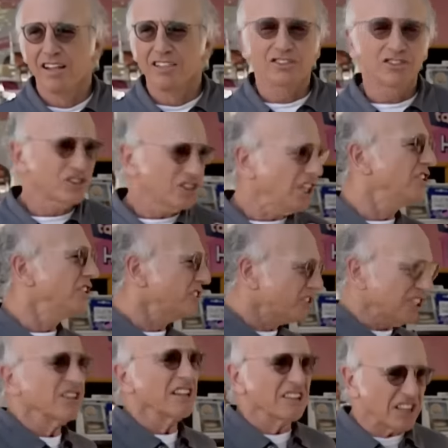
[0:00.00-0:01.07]

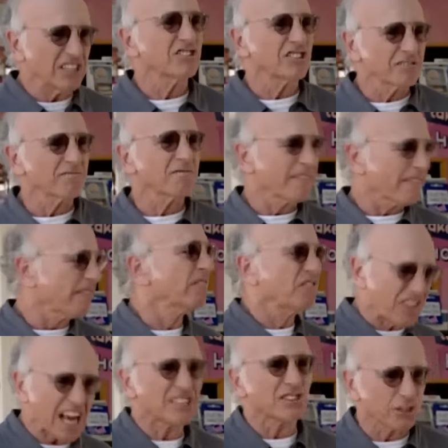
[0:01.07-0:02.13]
This
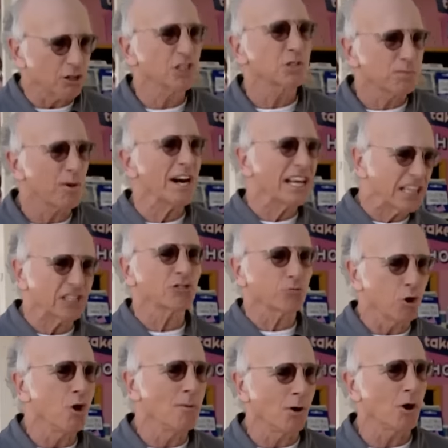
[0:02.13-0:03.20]
Tesla is spreading
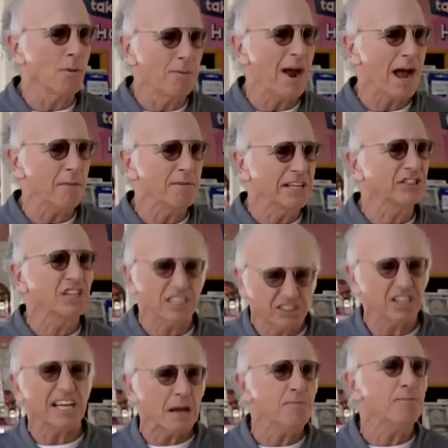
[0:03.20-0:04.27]
this rumor about me
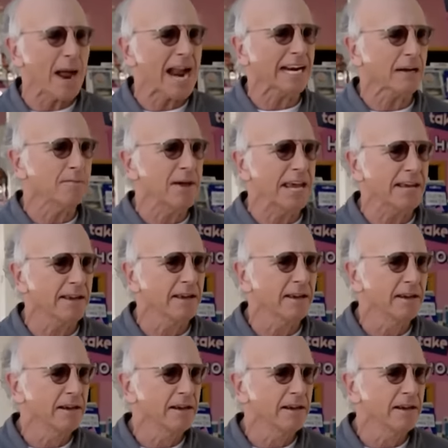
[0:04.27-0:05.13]
to get back at me.